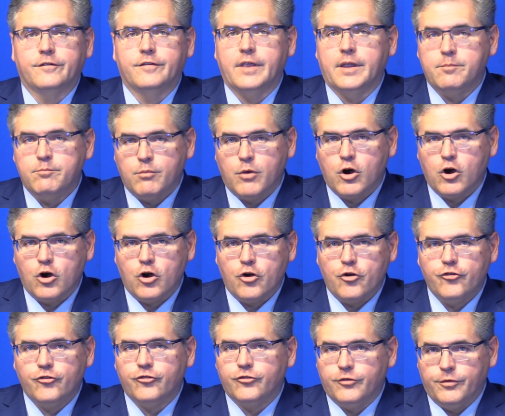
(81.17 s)
that
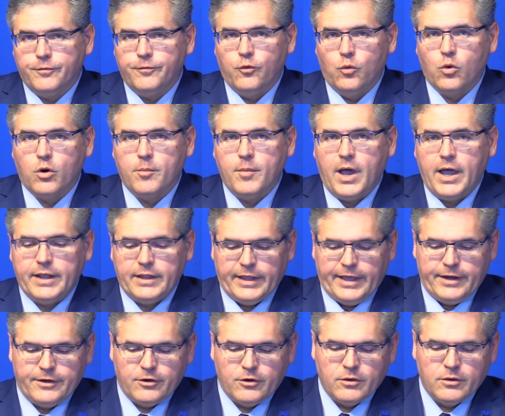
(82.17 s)
merged to form
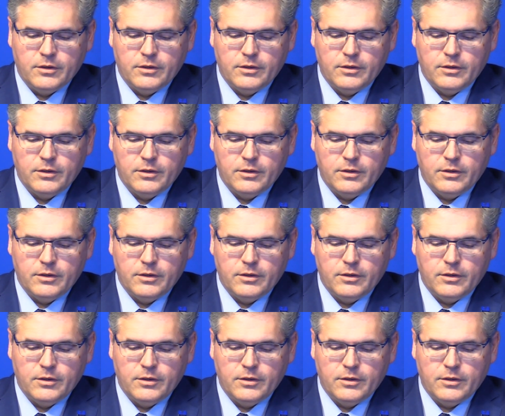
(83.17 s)
Highlander.